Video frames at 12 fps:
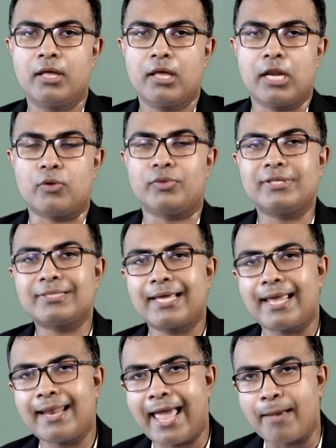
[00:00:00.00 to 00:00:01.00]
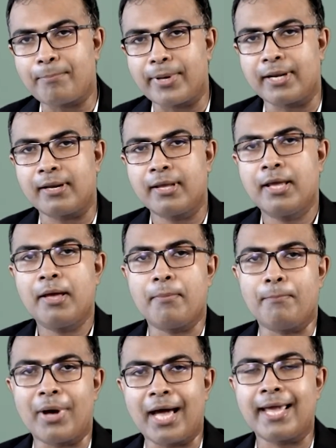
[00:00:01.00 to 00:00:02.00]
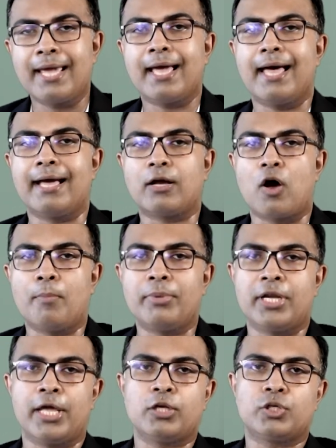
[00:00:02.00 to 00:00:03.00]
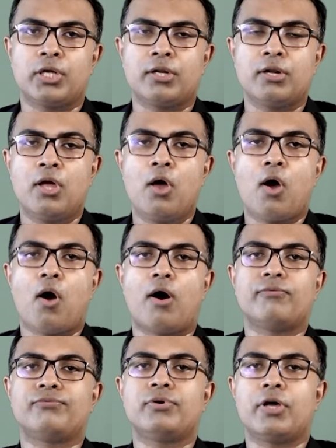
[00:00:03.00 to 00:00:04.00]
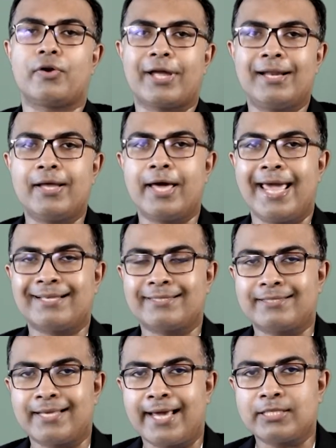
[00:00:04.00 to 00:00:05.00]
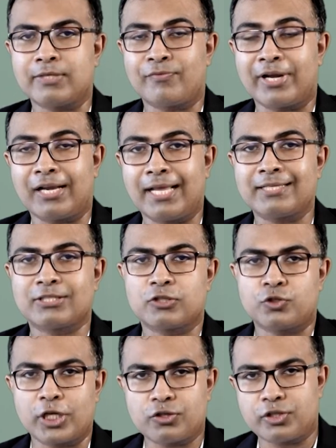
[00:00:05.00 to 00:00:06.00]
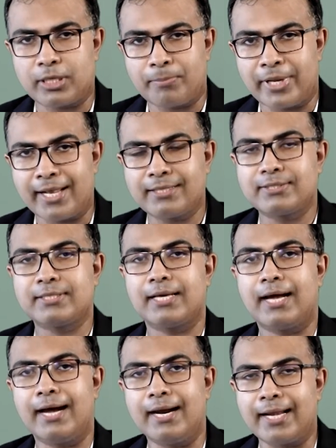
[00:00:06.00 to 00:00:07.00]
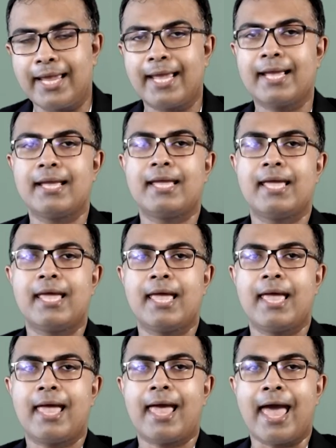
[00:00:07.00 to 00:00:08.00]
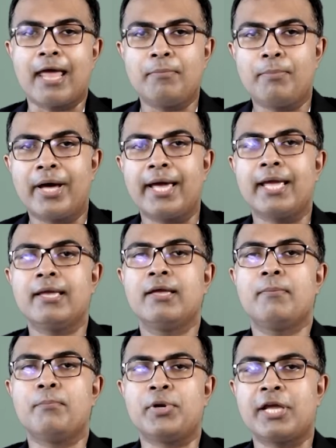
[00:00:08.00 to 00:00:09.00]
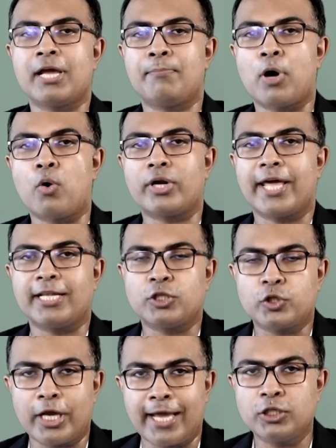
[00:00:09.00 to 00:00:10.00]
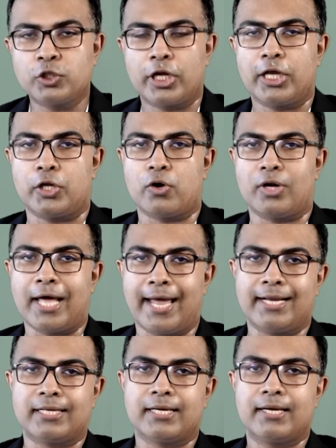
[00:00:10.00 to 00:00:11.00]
Now this can happen by a combination of regular exercise of at least 60 minutes a day and by bringing about a change in your diet.